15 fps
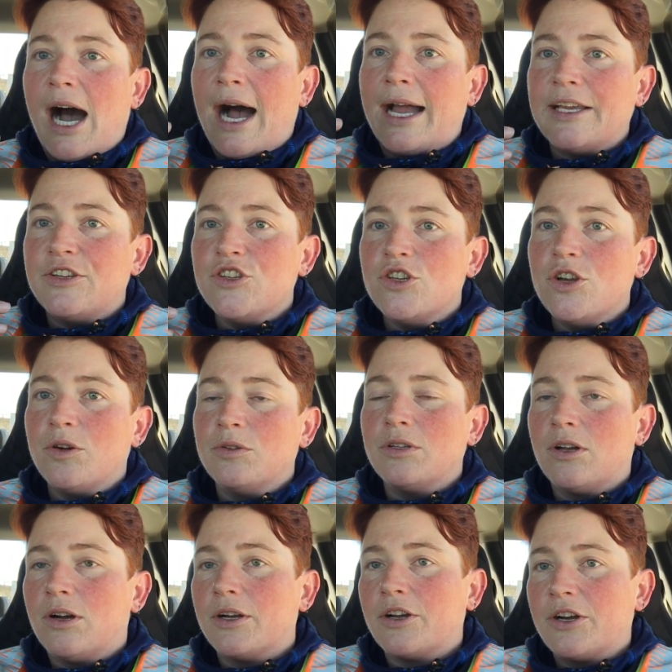I no
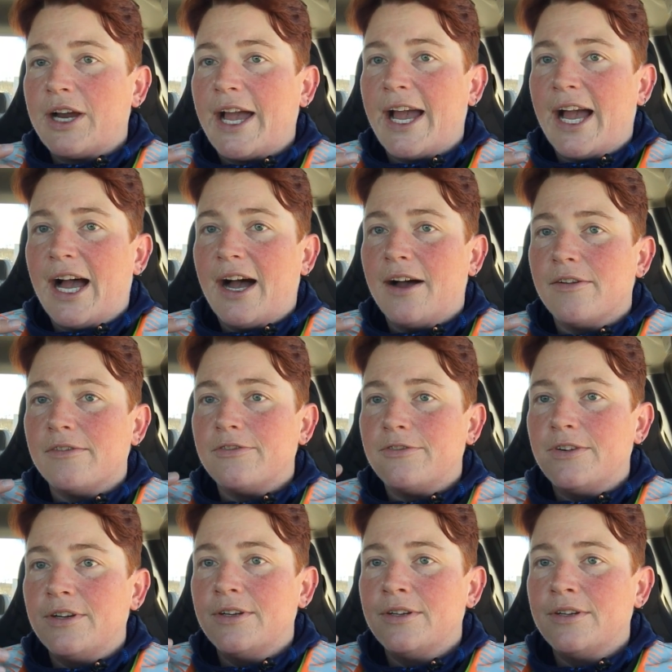longer have